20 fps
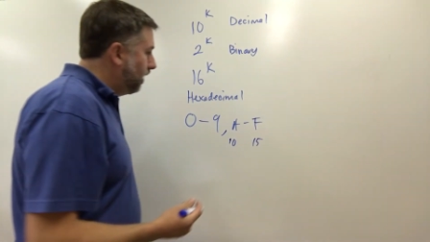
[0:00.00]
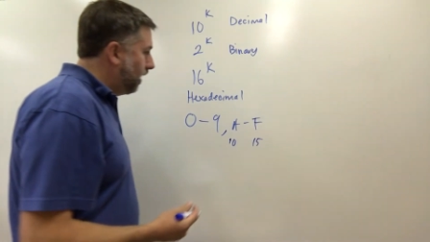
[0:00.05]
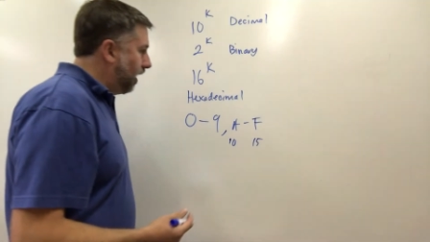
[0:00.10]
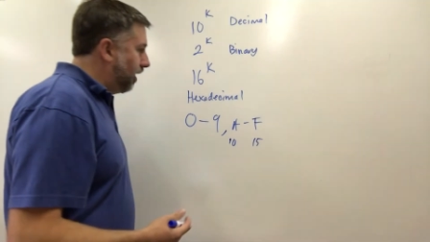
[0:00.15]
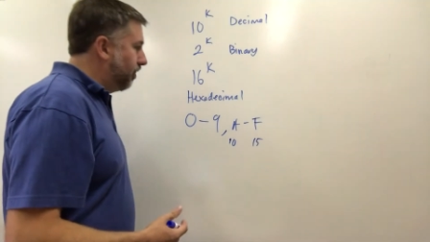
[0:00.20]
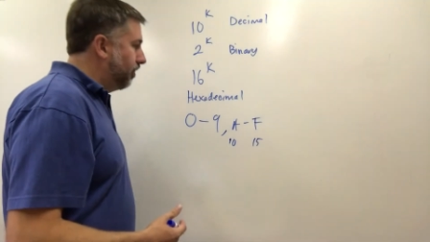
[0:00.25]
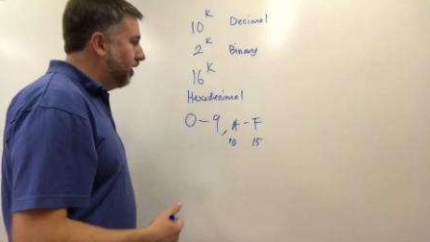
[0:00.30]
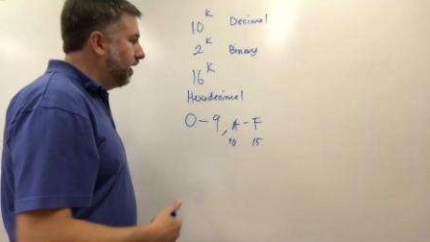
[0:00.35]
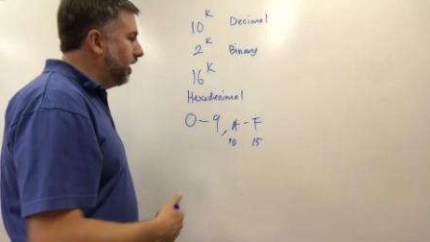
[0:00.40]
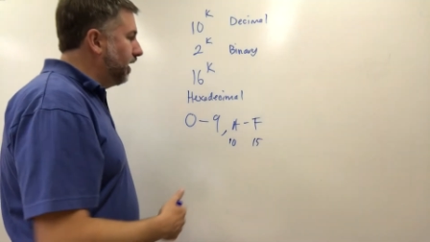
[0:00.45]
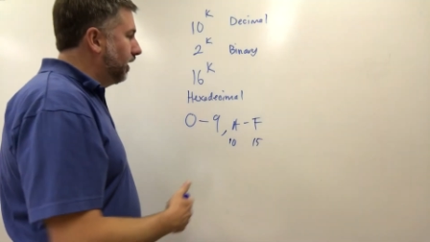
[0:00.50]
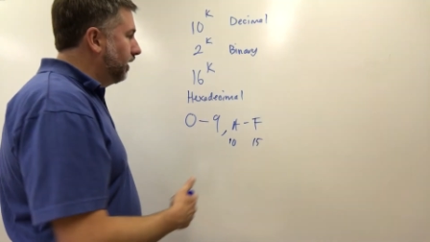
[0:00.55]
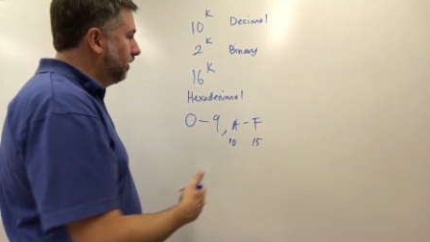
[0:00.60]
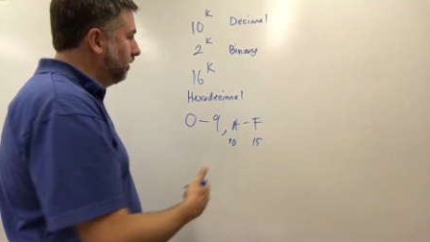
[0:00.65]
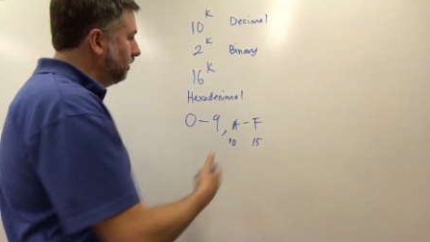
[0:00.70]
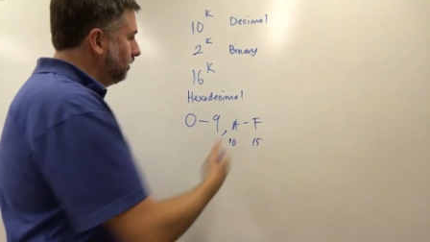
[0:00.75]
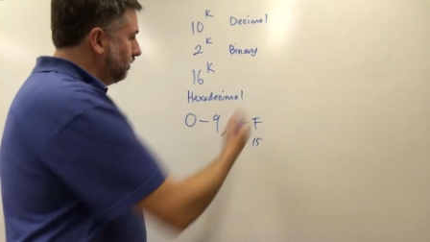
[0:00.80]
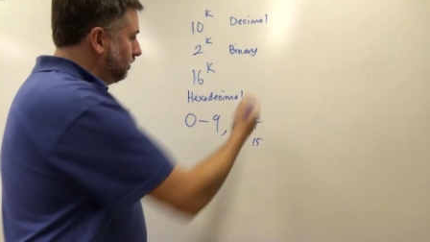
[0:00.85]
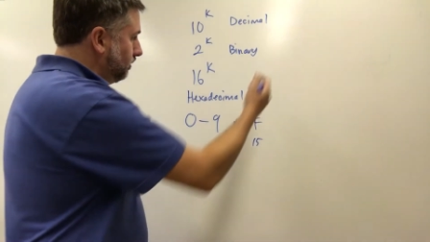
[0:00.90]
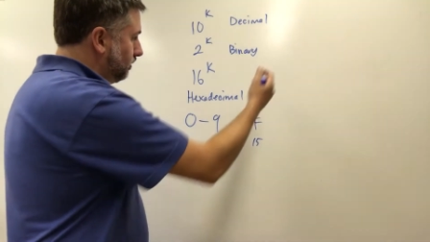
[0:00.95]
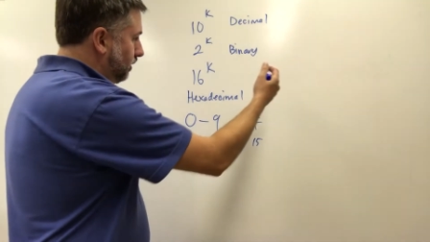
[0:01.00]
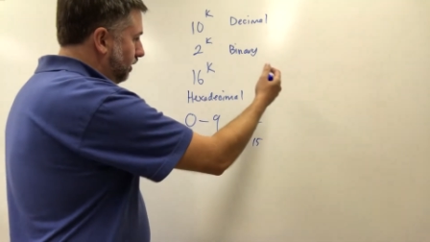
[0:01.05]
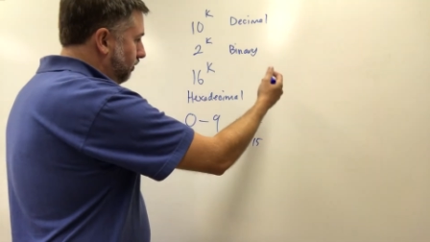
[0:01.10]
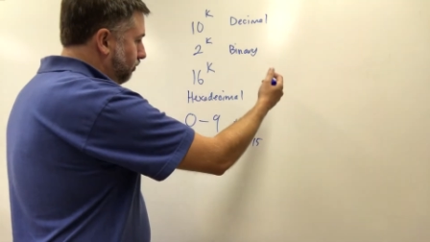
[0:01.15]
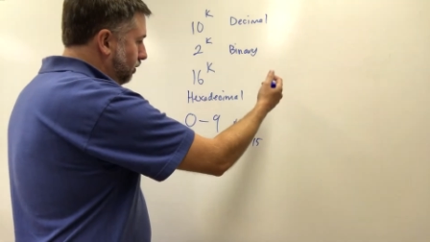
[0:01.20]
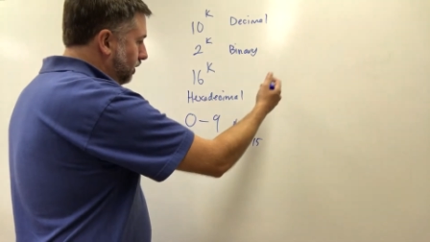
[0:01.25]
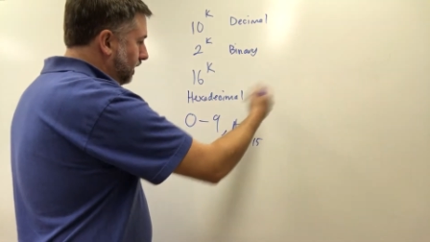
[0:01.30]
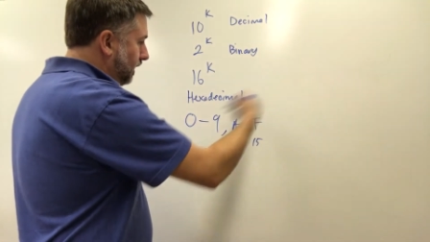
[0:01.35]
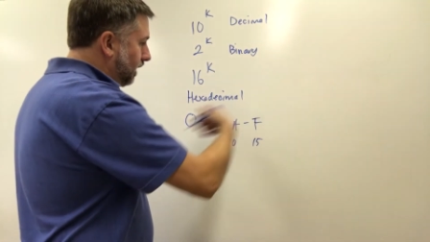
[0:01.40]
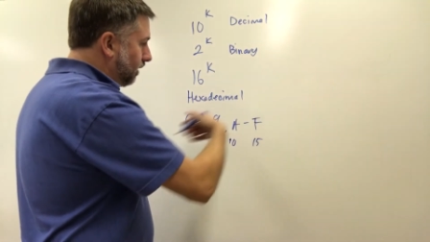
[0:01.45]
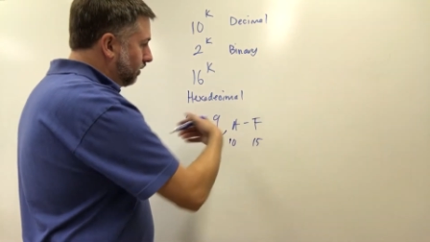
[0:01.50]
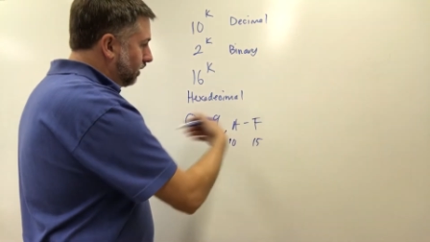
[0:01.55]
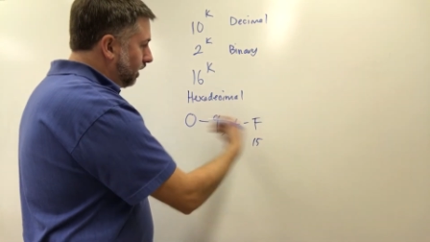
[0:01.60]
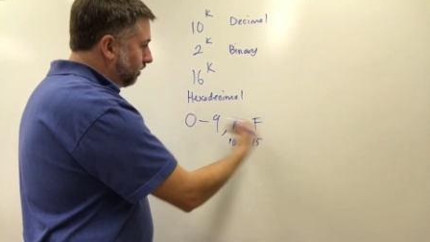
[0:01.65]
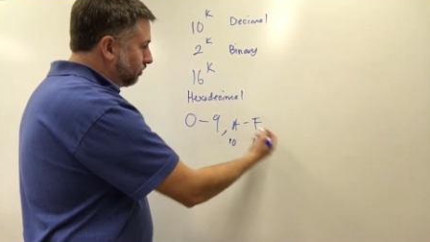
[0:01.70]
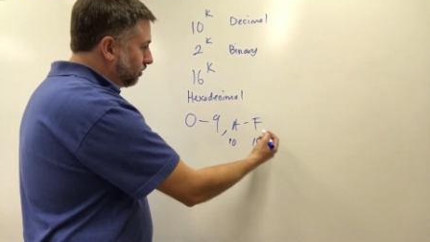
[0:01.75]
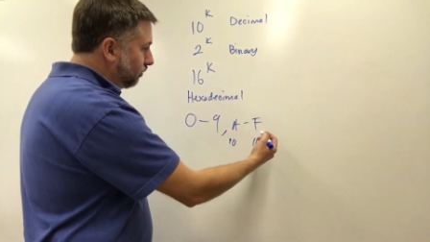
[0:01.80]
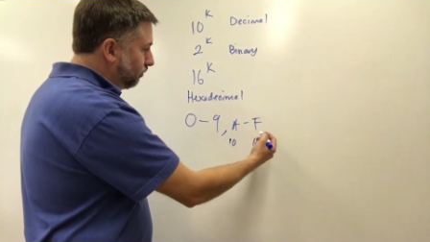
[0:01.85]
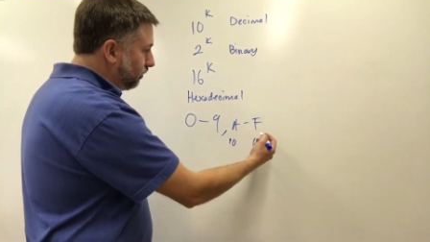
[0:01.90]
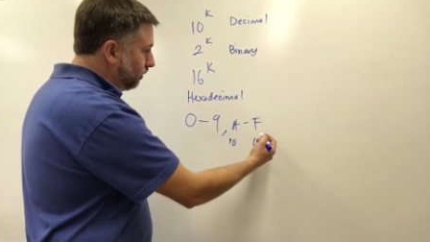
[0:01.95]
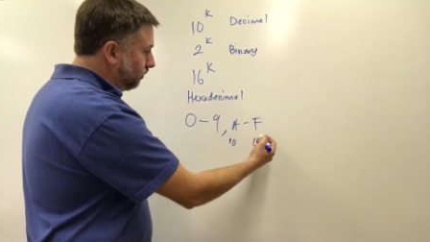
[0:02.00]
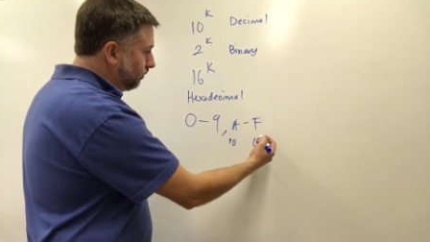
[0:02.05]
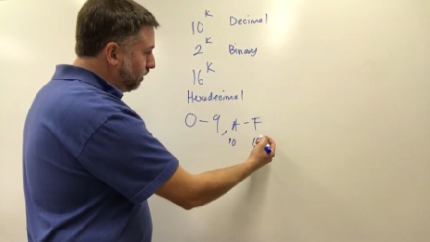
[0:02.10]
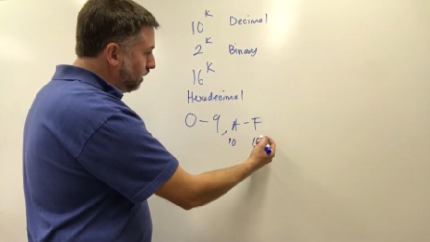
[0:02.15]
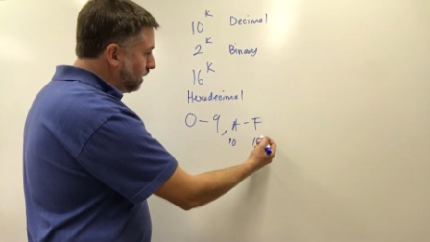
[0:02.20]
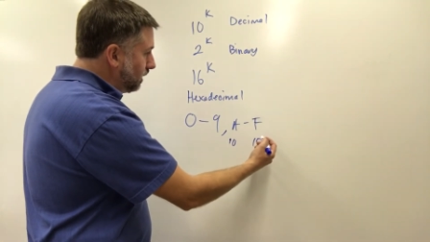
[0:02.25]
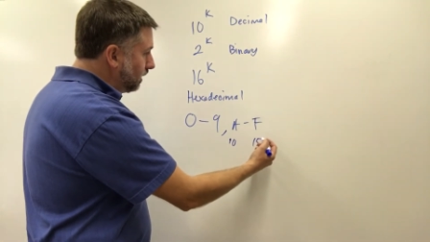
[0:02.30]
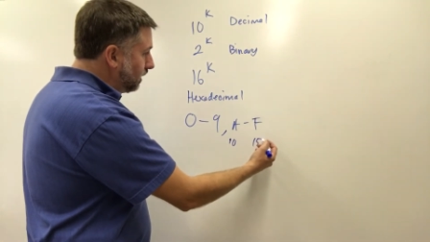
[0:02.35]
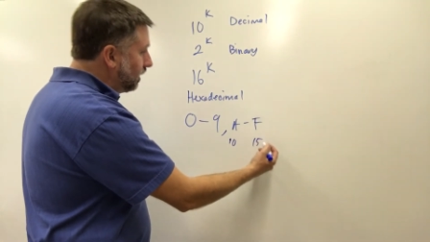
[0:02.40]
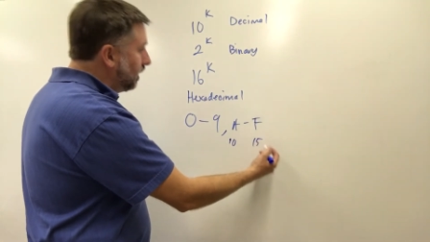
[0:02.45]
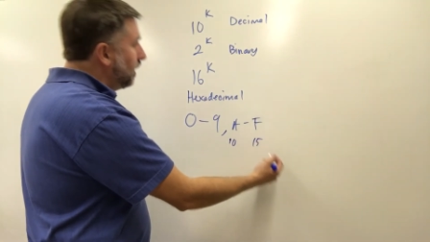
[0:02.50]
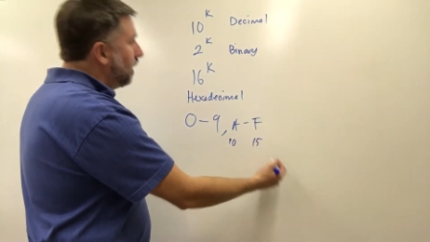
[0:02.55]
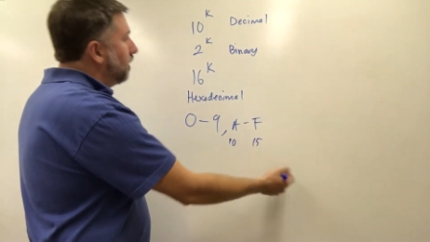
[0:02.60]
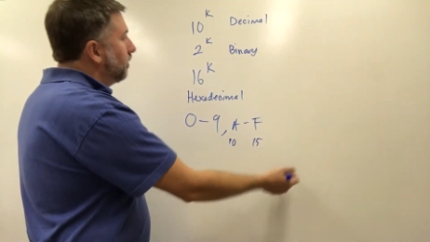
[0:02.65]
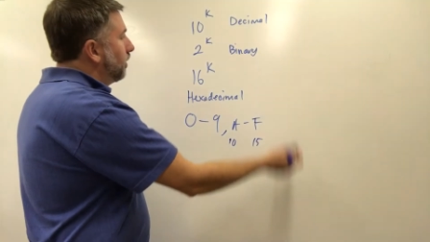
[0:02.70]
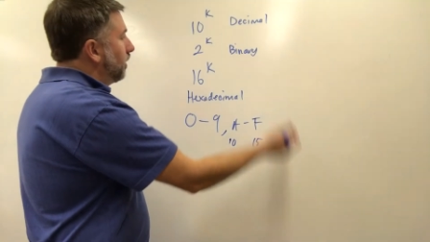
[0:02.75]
And then, if we count up to 15,